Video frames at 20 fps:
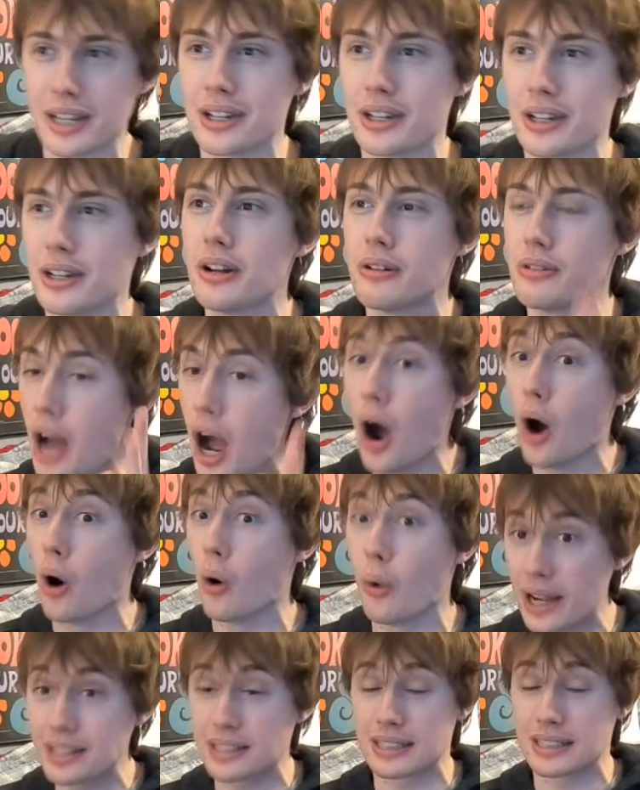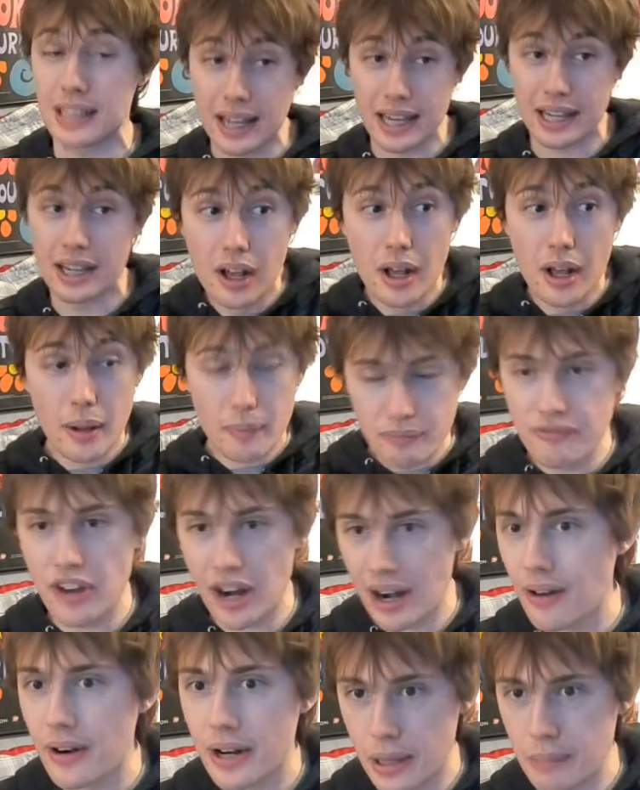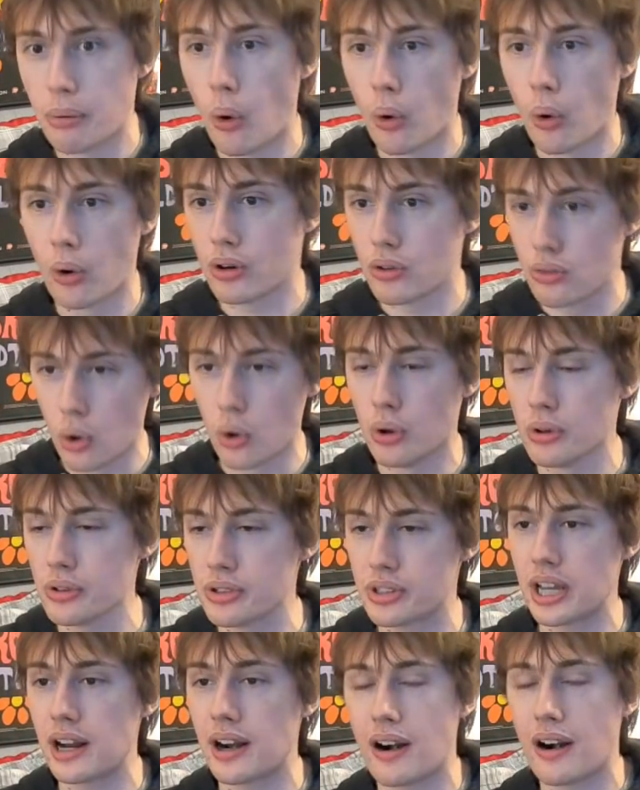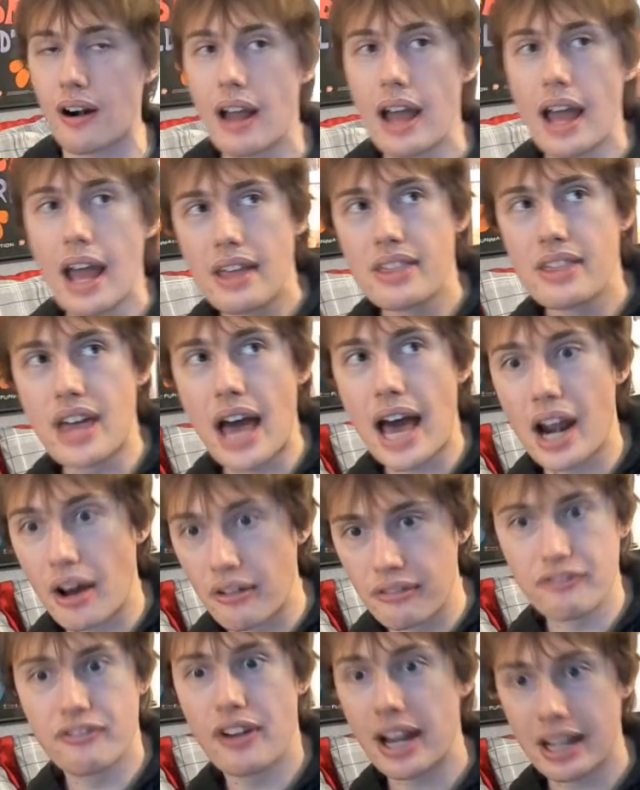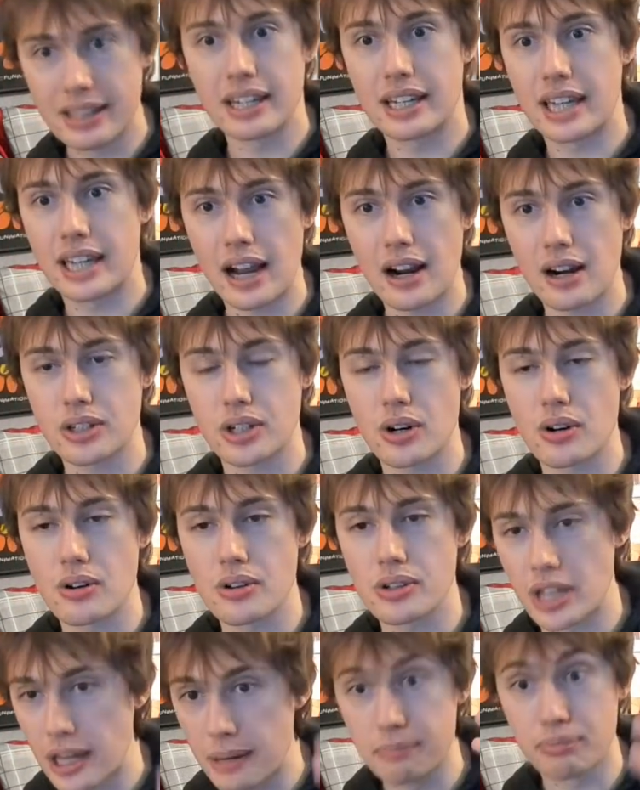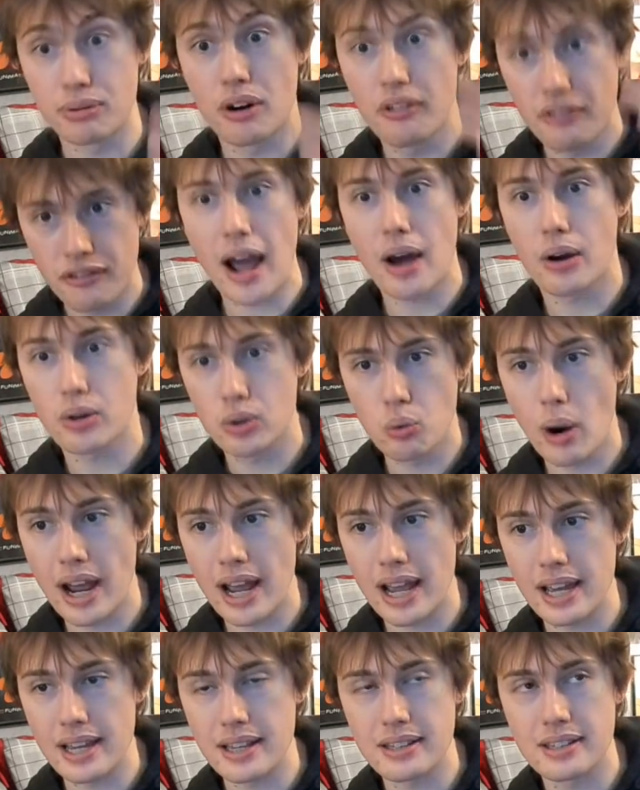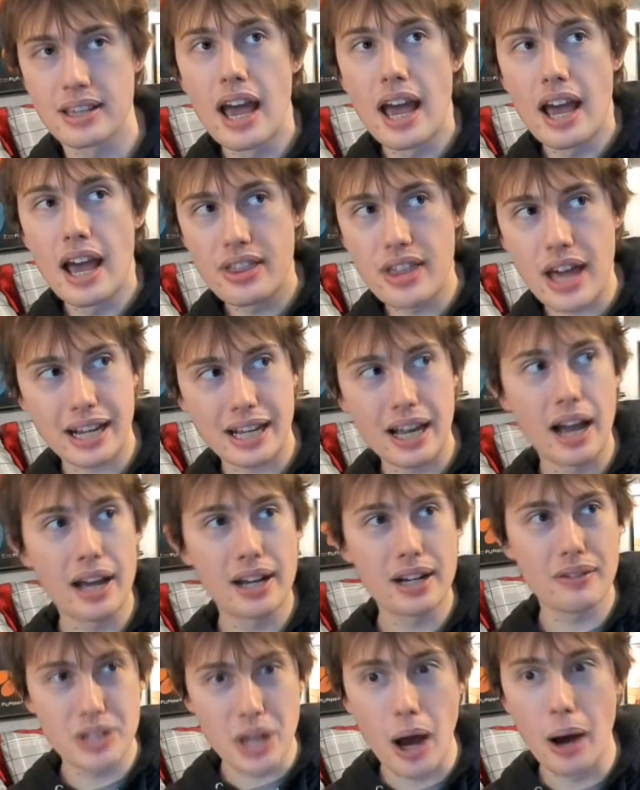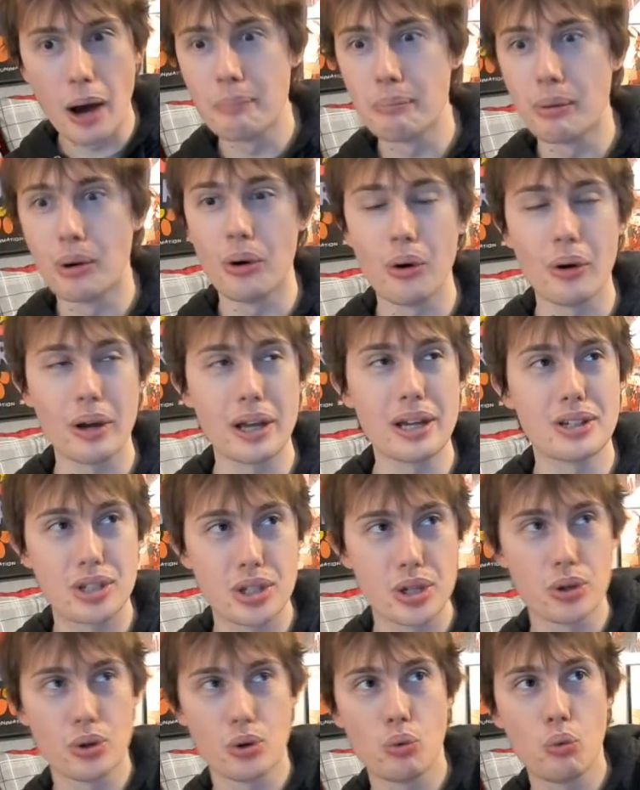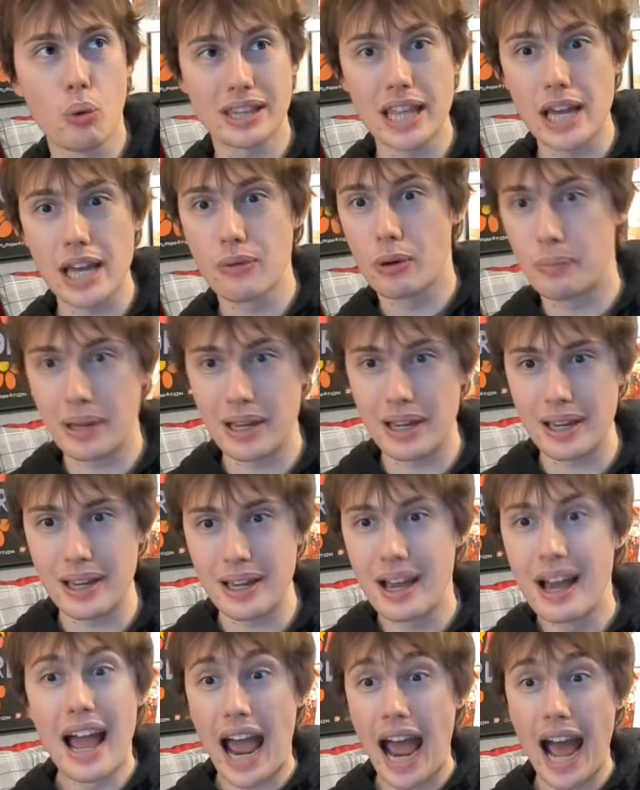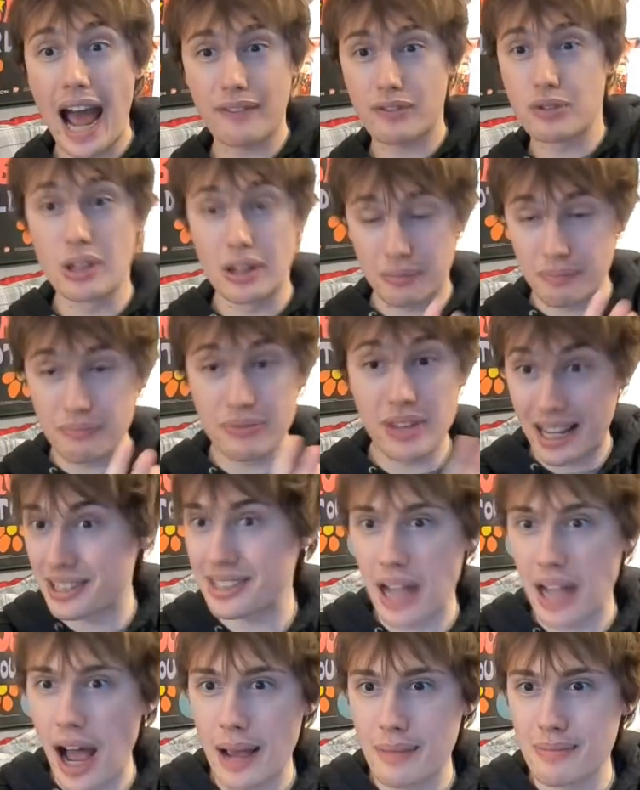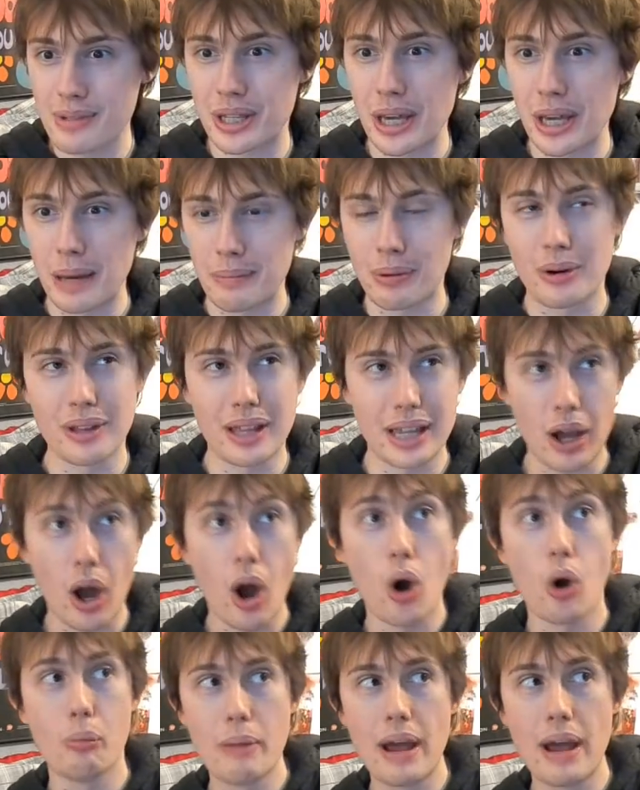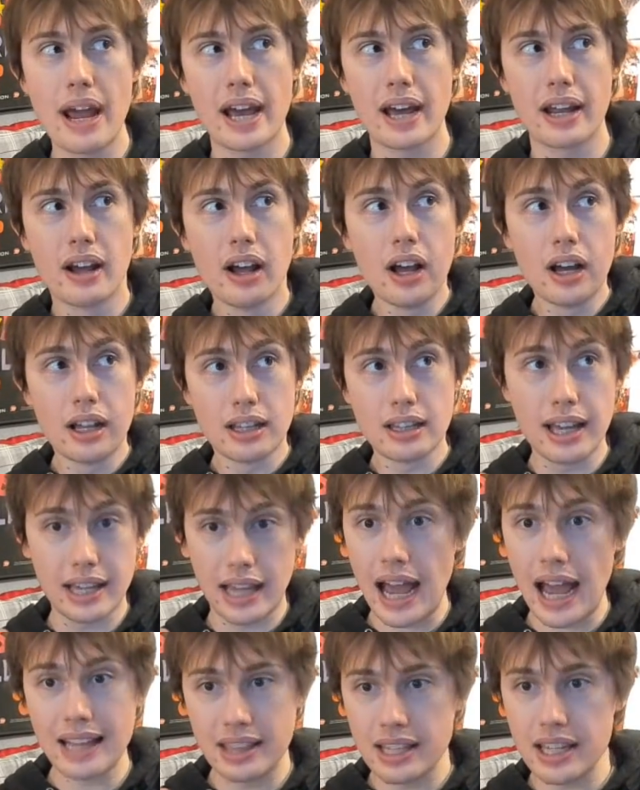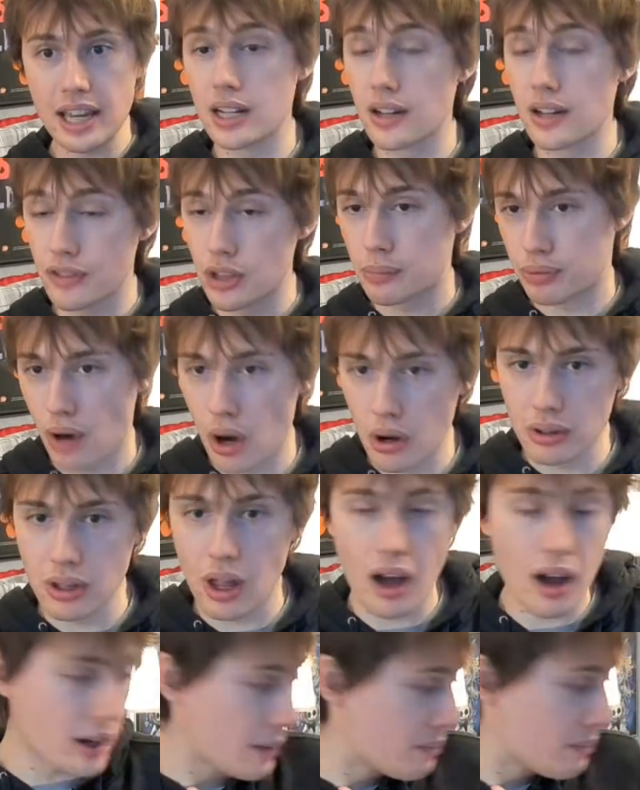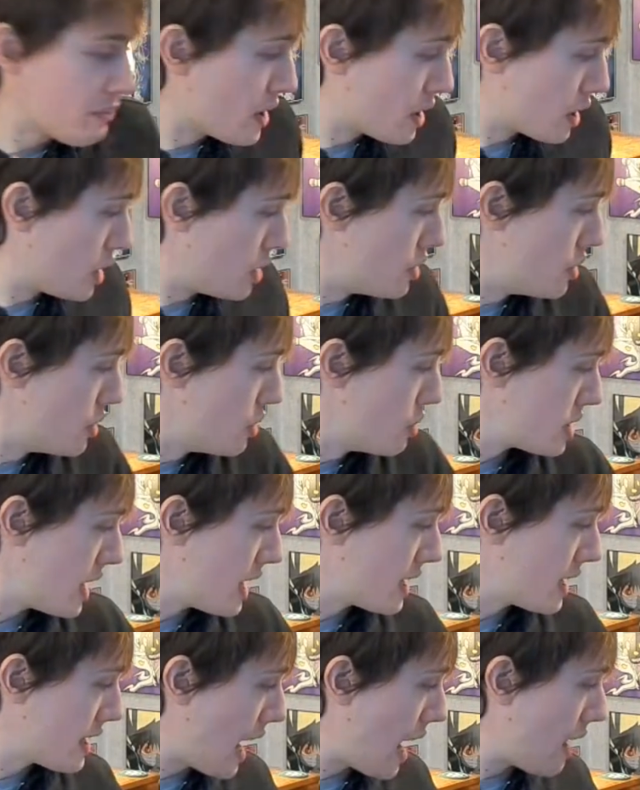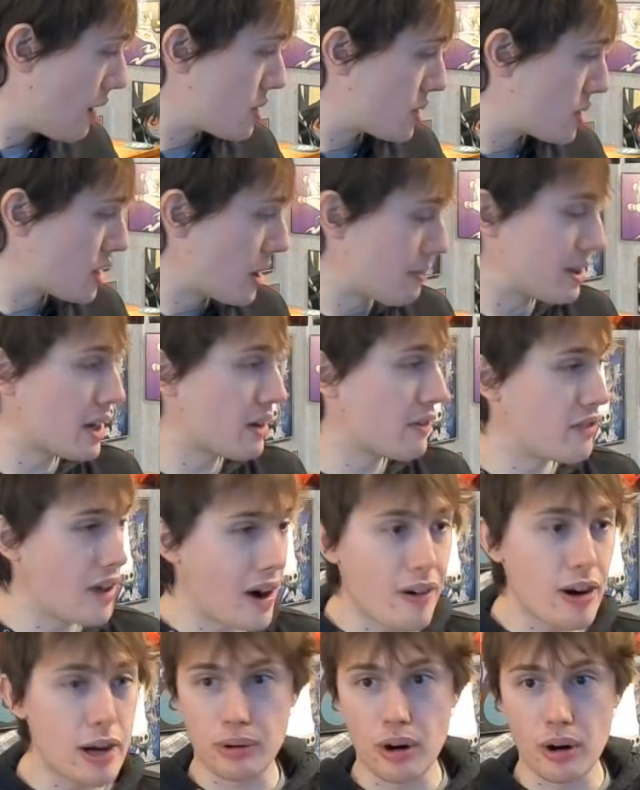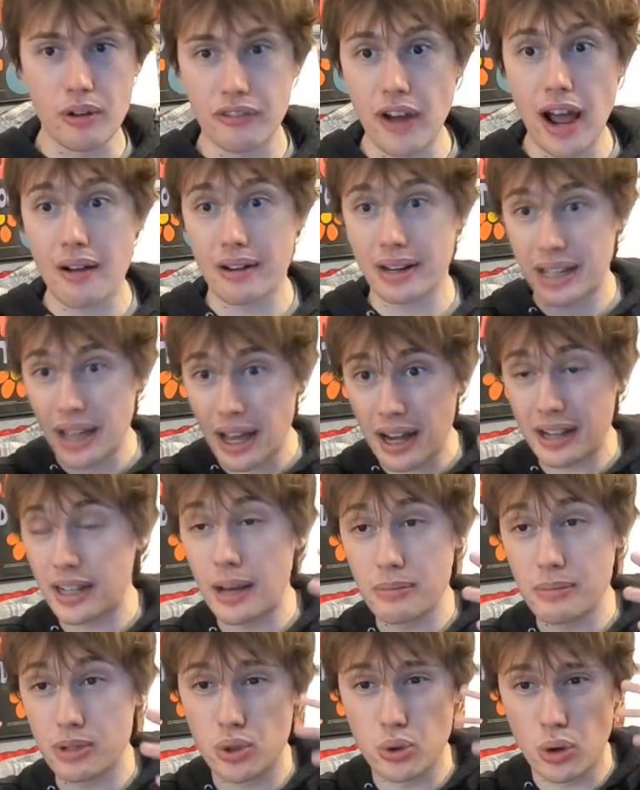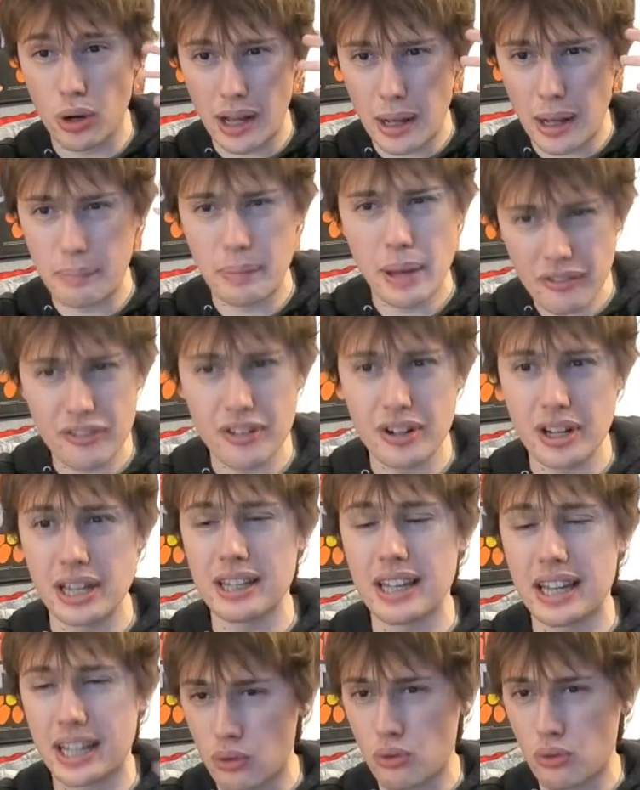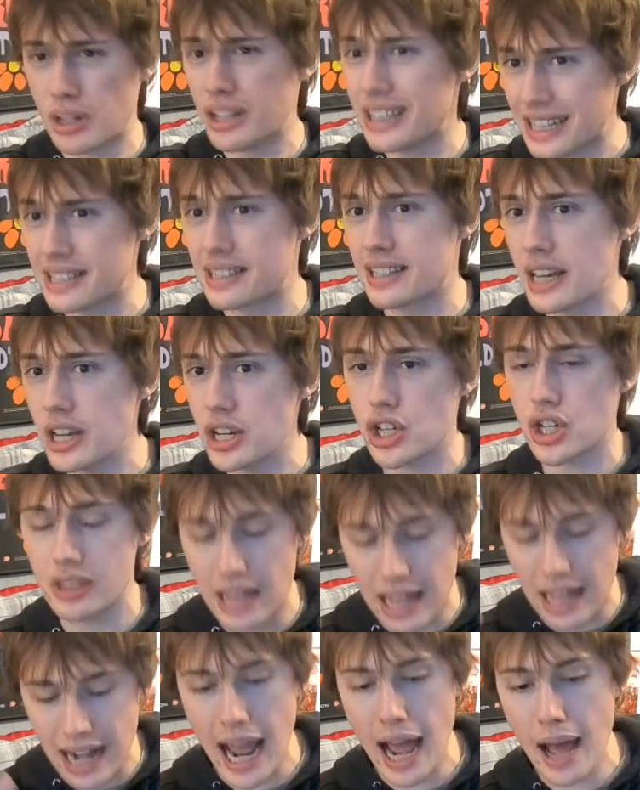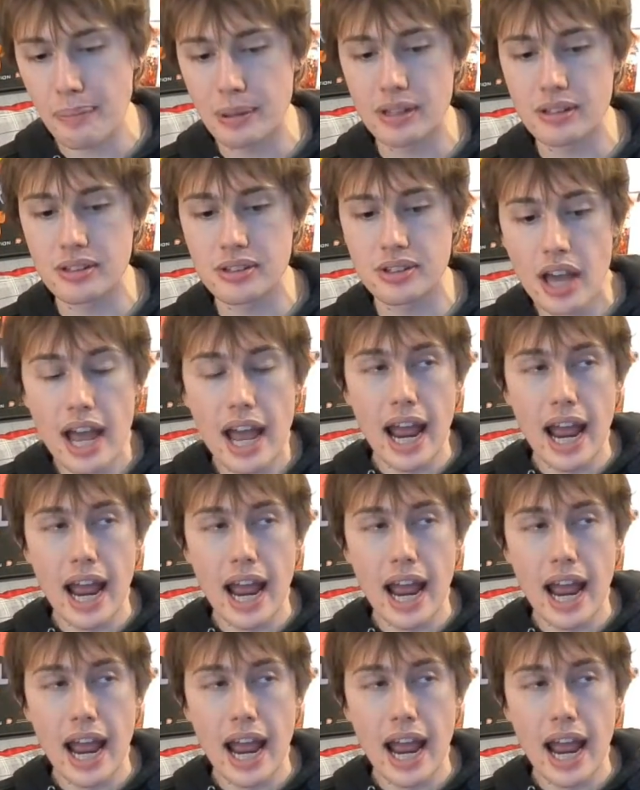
You know, no, it's like very important roles here that affect the characters in profound ways that kind of tumble into what they would be after the next time skip, or like, oh man, like at the end of the prologue, Canute encounters something very profound and kind of comes to an epiphany, like a realization that happens.